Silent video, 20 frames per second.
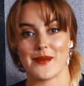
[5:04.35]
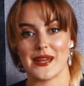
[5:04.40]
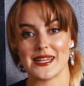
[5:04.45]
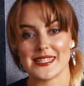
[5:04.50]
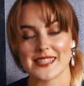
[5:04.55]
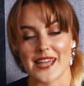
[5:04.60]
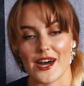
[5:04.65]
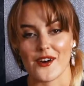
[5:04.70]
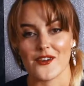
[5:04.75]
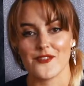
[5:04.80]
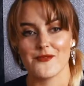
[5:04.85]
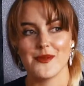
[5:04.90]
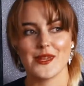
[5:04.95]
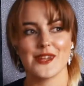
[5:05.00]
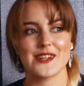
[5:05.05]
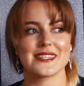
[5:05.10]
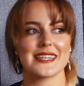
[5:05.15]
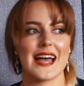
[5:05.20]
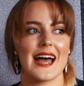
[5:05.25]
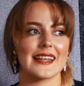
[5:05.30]
myself
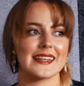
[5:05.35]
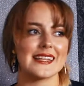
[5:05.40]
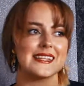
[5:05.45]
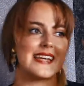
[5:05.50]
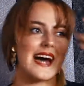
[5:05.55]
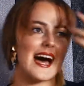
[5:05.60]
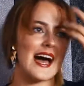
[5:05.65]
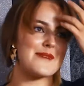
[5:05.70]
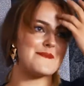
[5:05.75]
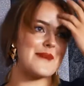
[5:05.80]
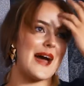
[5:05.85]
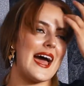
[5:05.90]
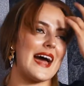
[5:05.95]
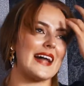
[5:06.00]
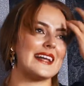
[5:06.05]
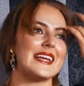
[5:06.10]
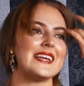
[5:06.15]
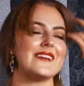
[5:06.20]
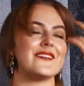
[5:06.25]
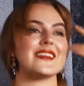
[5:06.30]
because at the time I
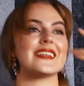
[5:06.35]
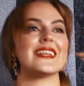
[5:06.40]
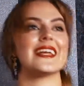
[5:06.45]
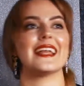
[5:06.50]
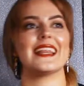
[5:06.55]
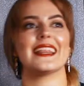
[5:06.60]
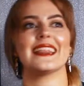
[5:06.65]
had even